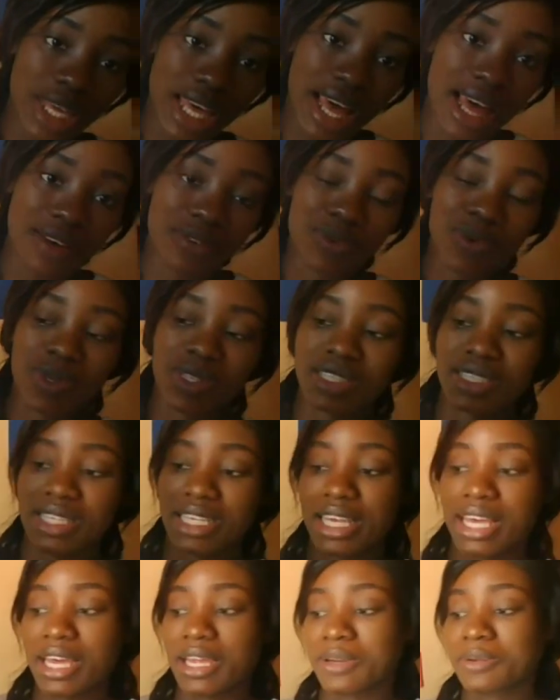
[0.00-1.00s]
have once
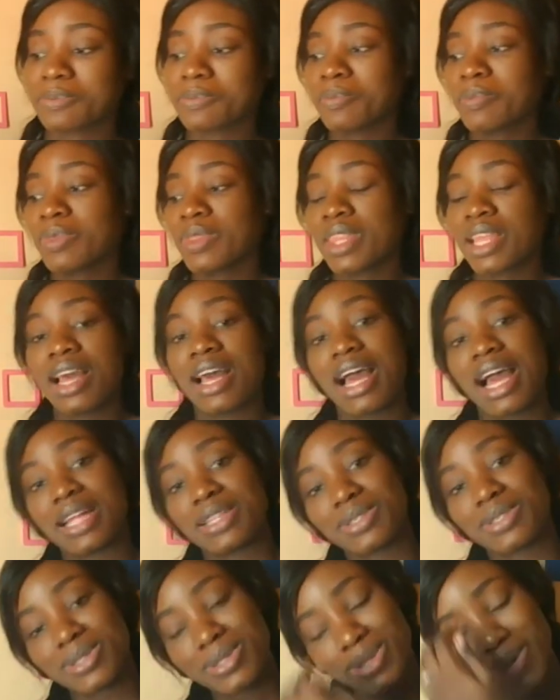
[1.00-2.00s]
again.
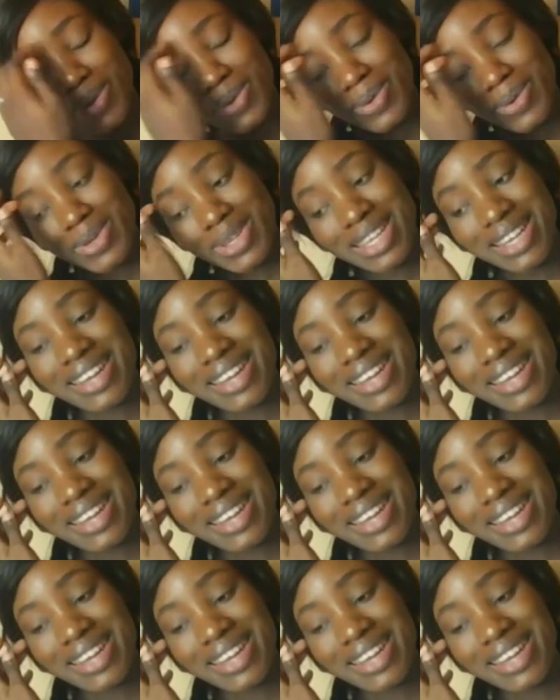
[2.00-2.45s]
And so,